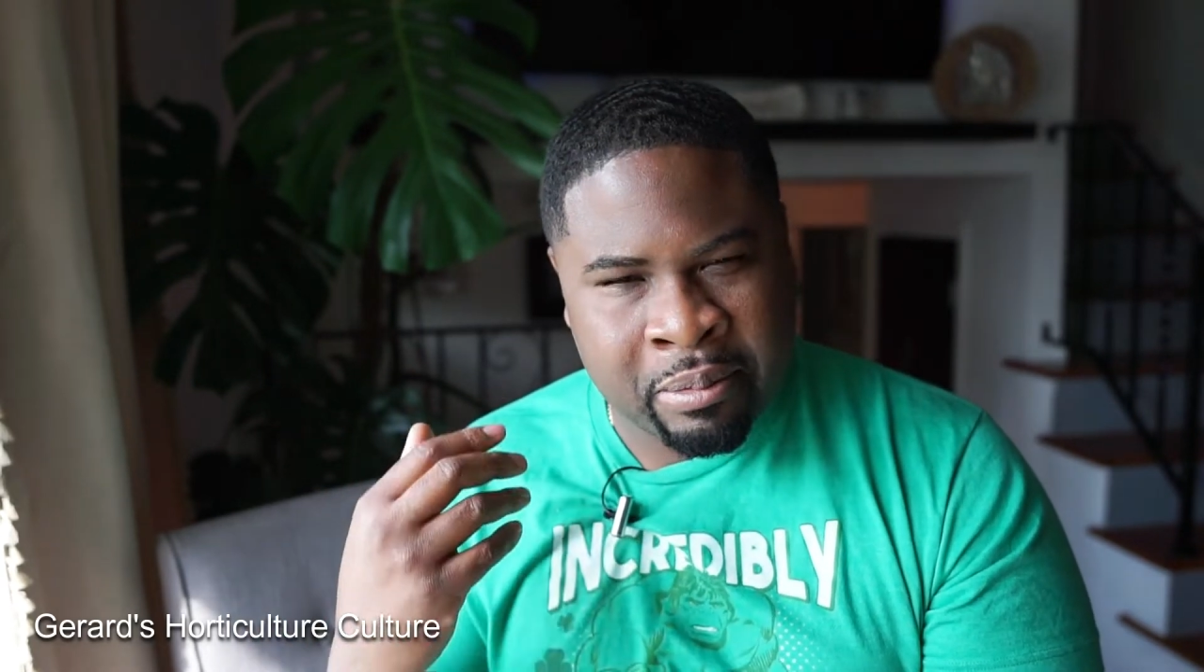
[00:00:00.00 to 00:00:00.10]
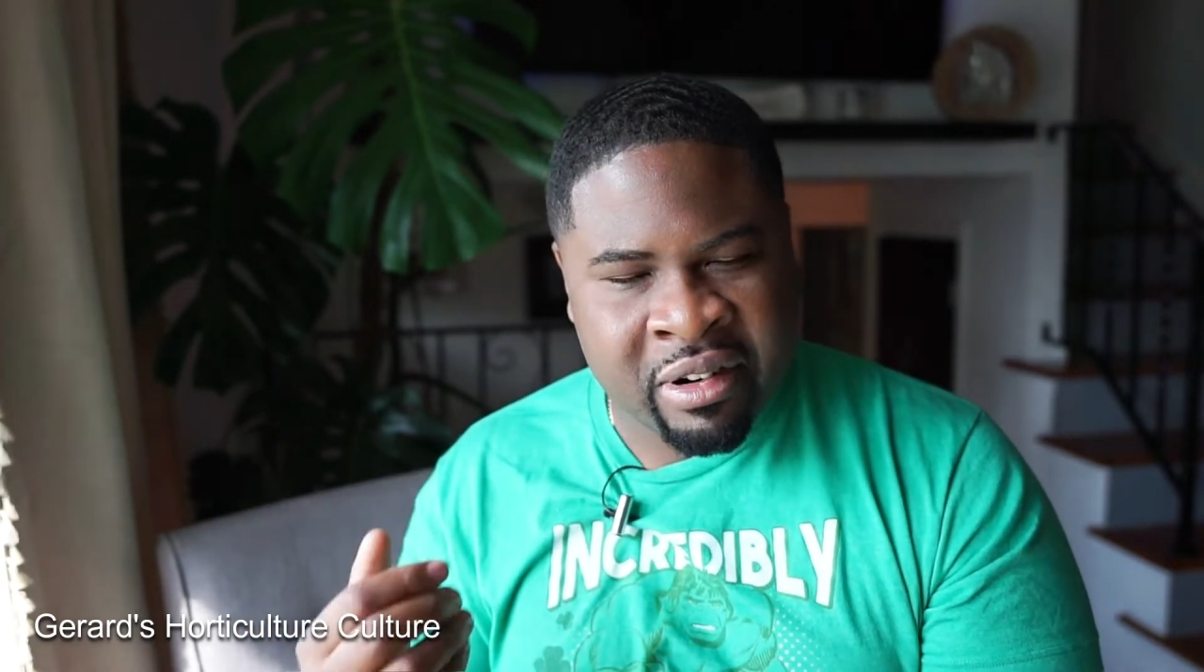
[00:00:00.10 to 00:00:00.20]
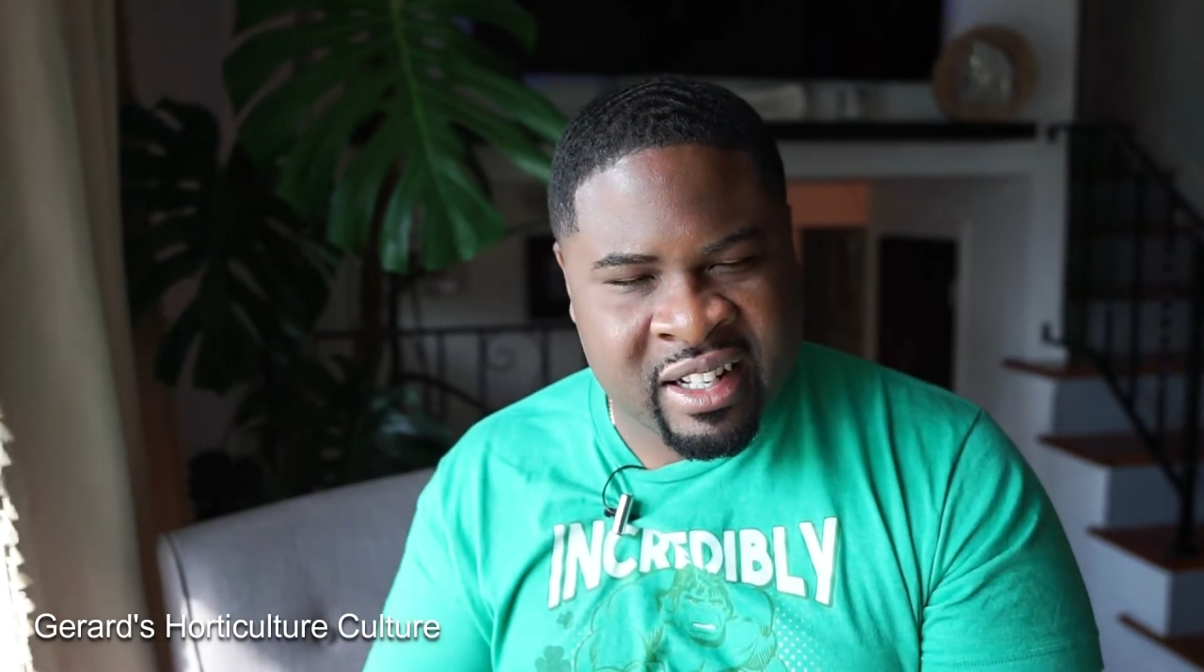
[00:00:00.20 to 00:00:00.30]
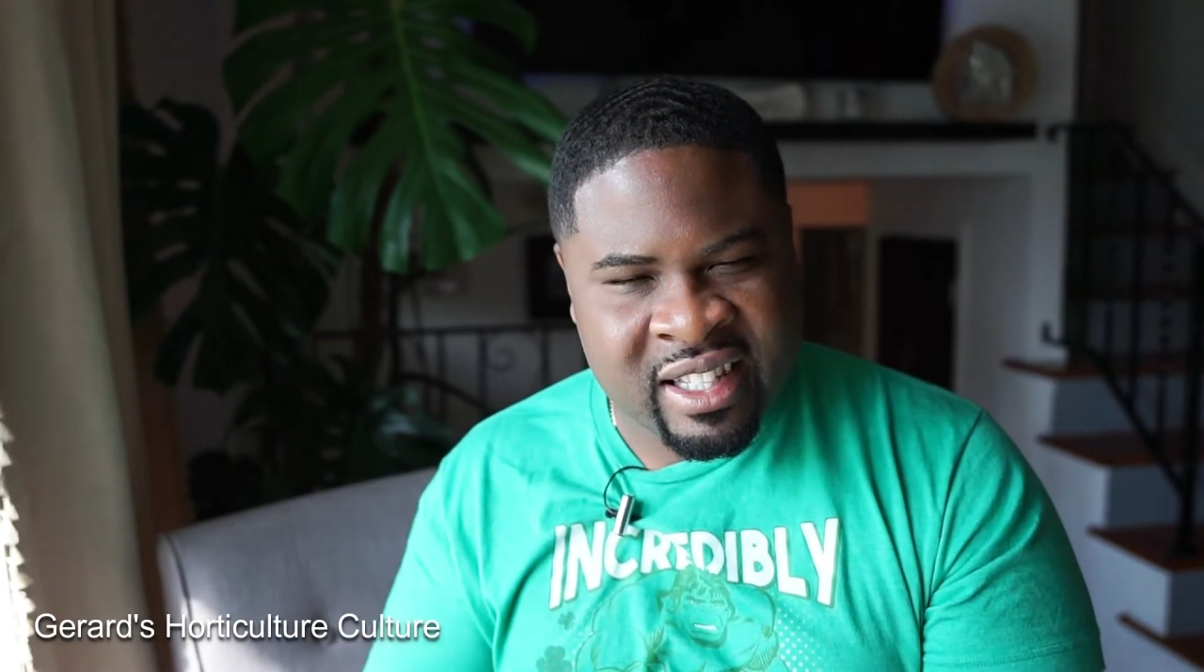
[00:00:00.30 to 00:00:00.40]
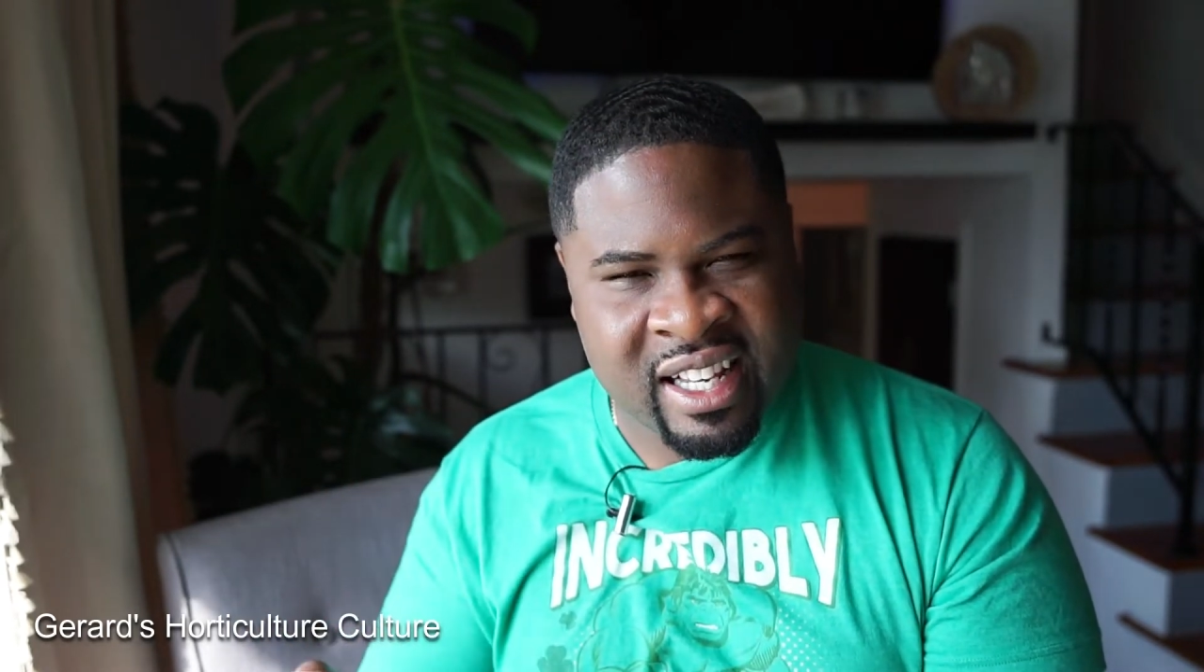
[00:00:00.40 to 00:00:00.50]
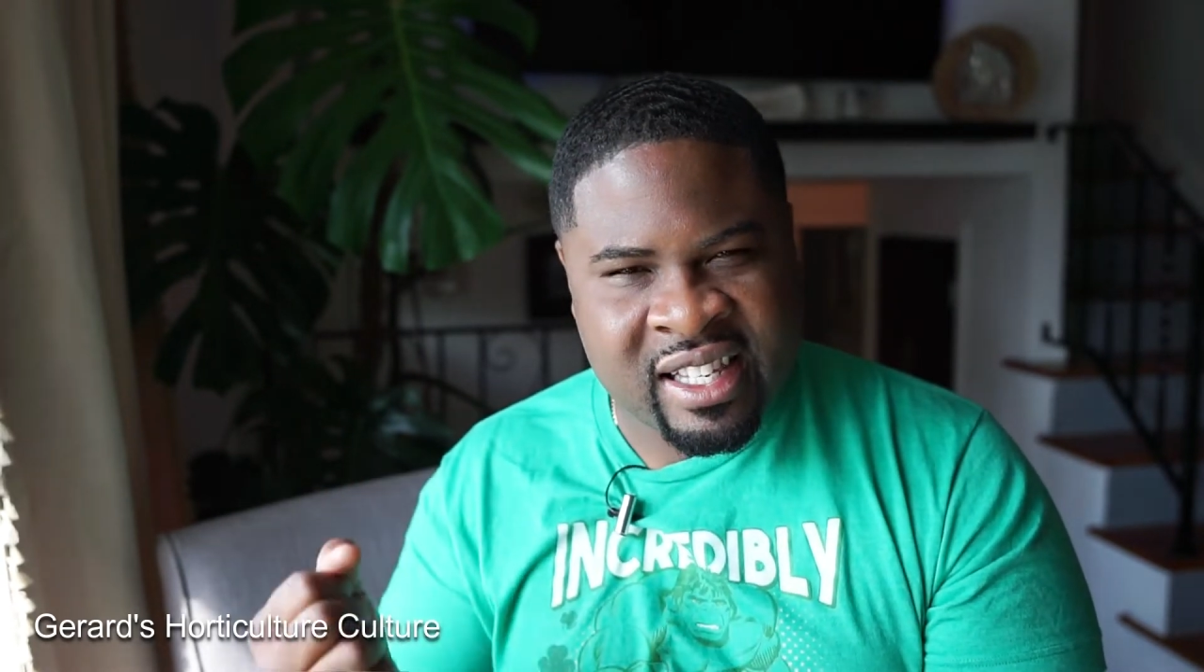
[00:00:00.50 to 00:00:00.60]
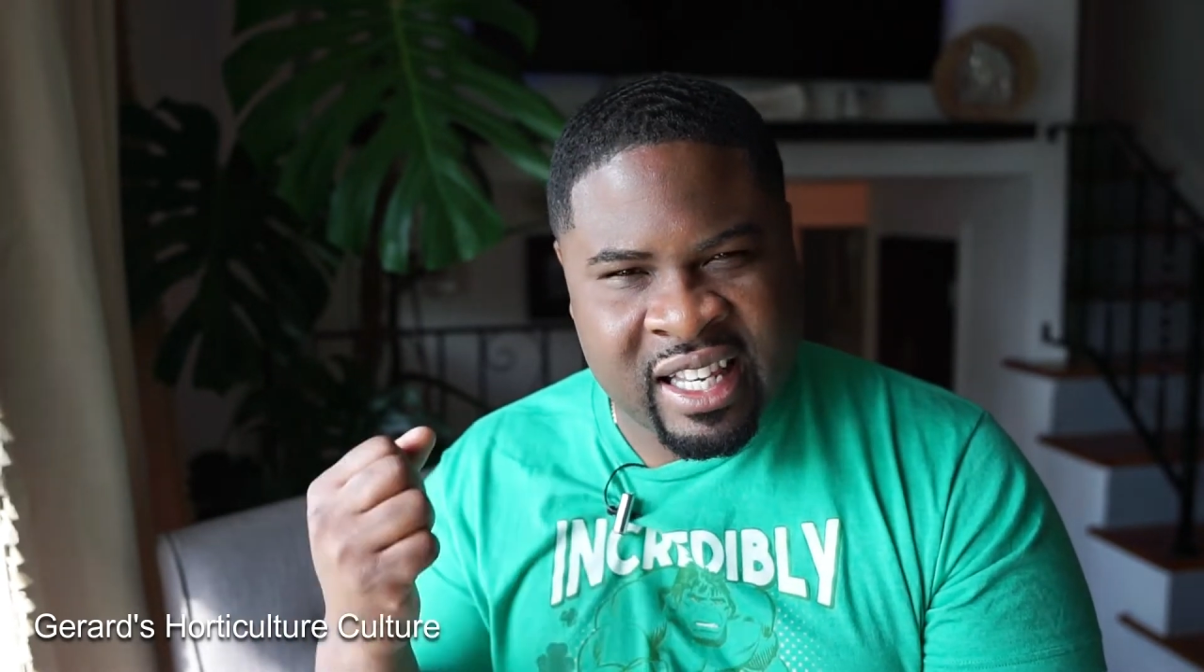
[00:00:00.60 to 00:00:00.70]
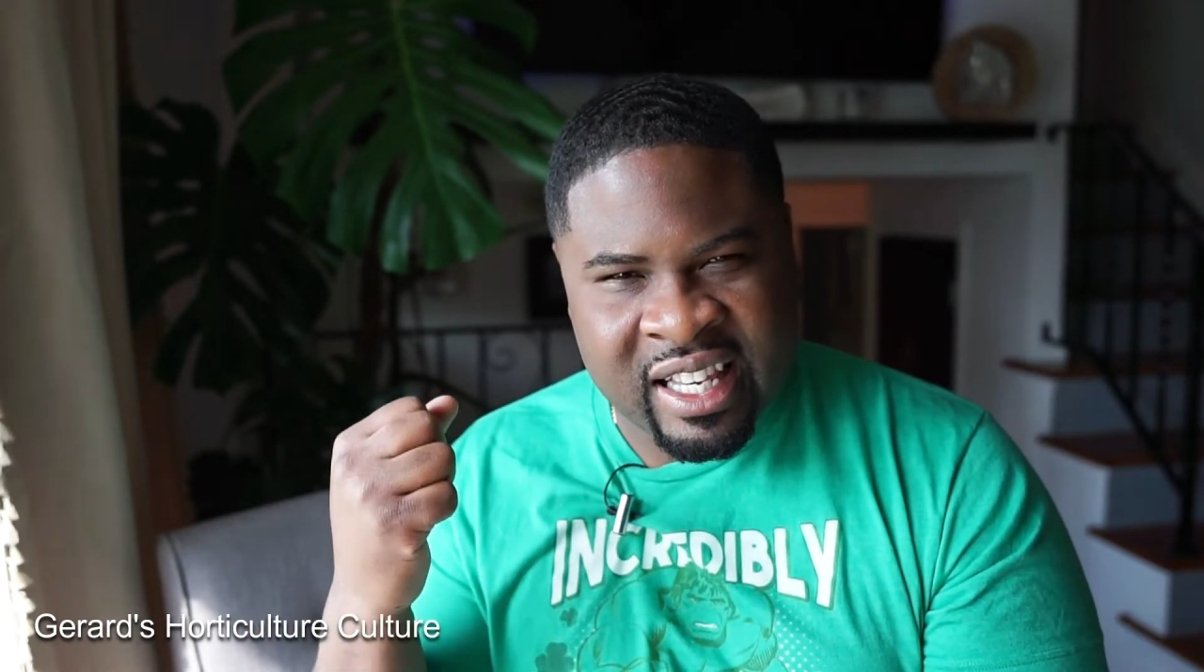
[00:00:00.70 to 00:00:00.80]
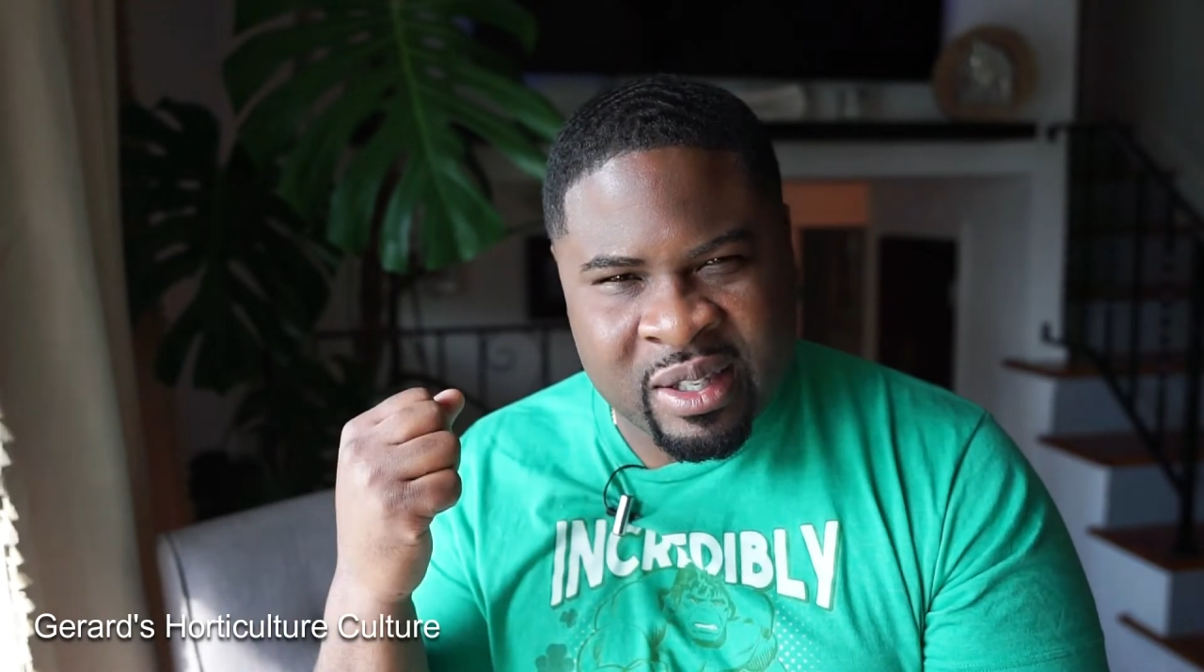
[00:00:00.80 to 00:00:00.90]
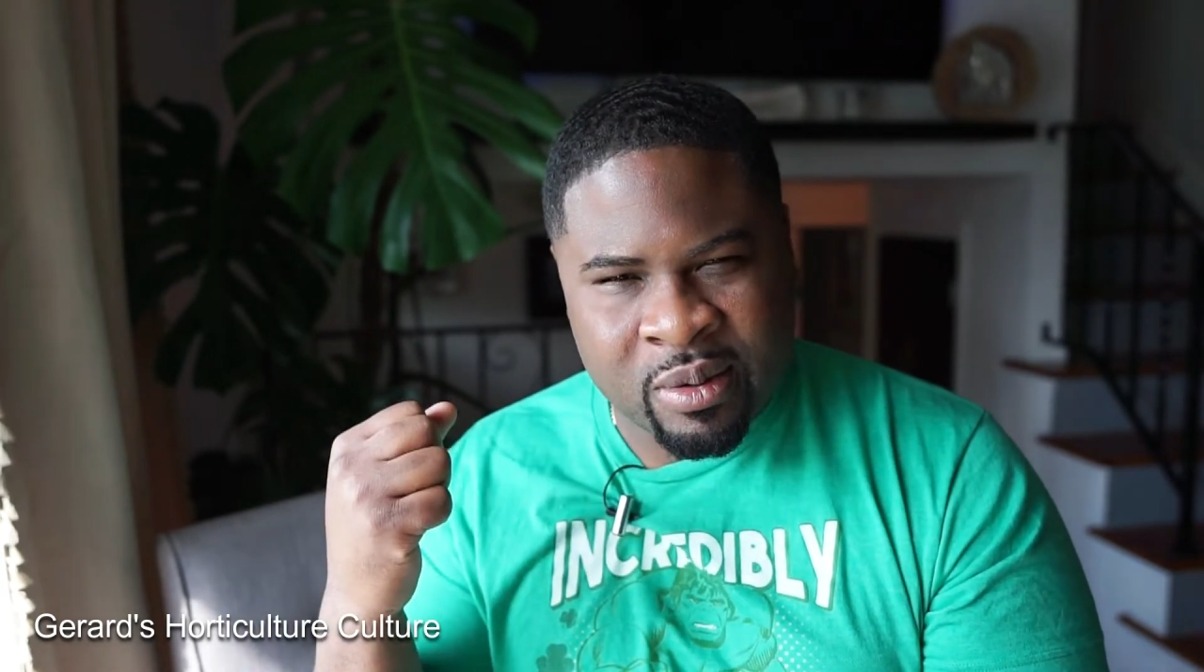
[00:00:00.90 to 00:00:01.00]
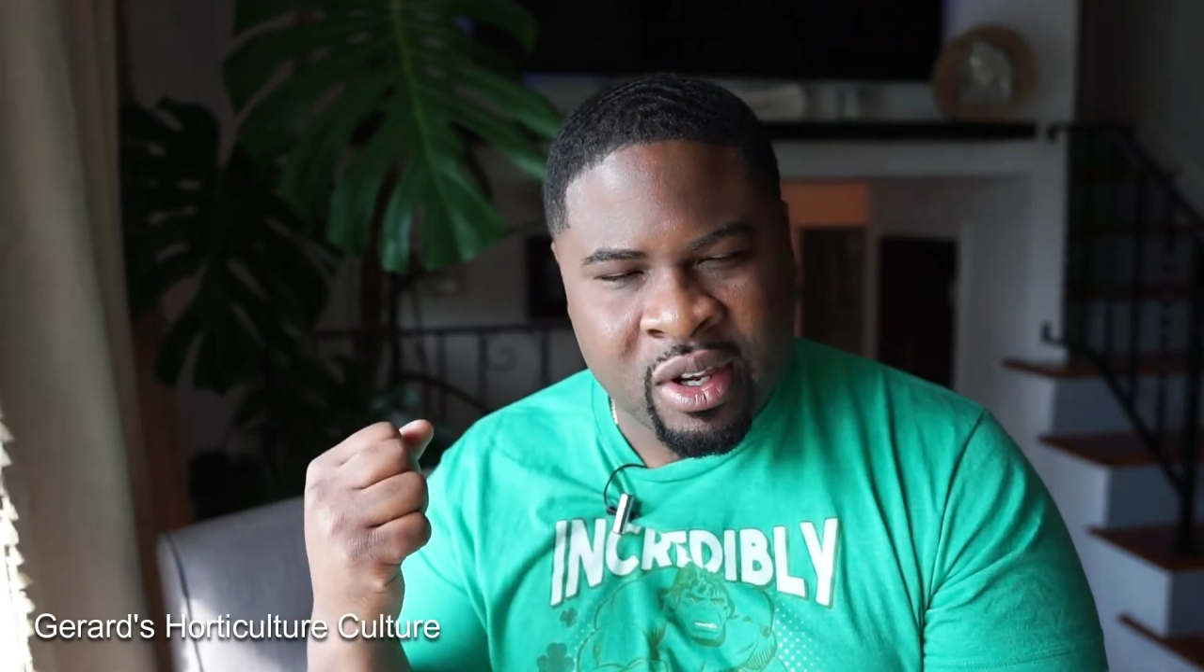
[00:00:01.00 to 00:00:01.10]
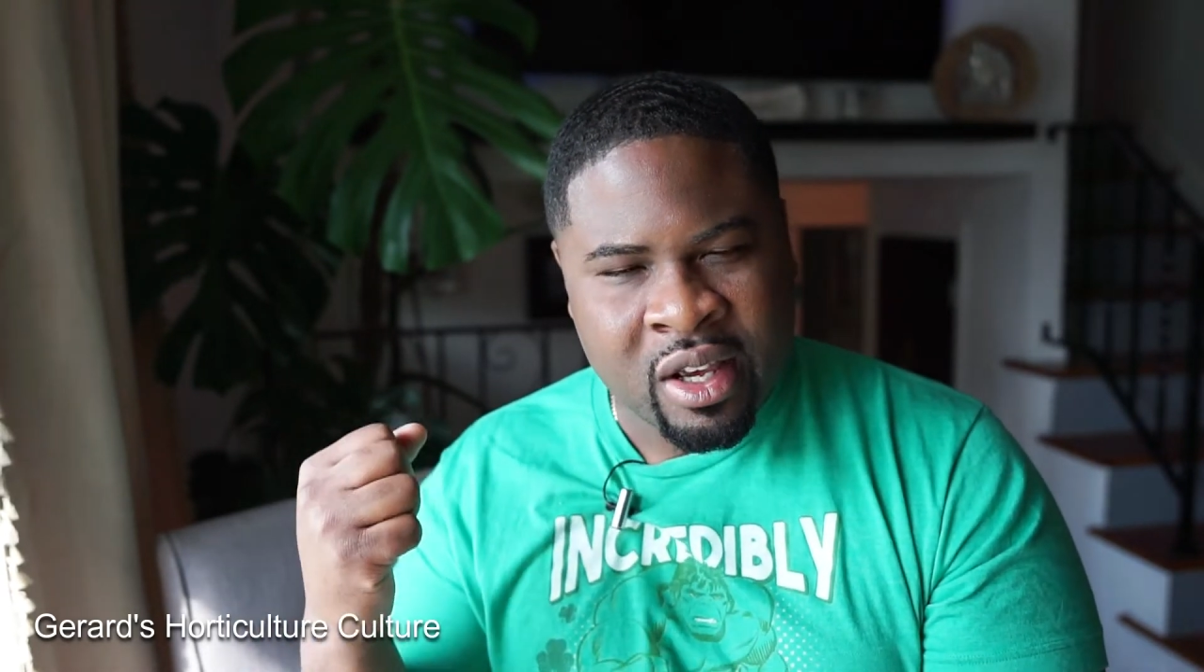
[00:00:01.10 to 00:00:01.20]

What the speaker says: princess is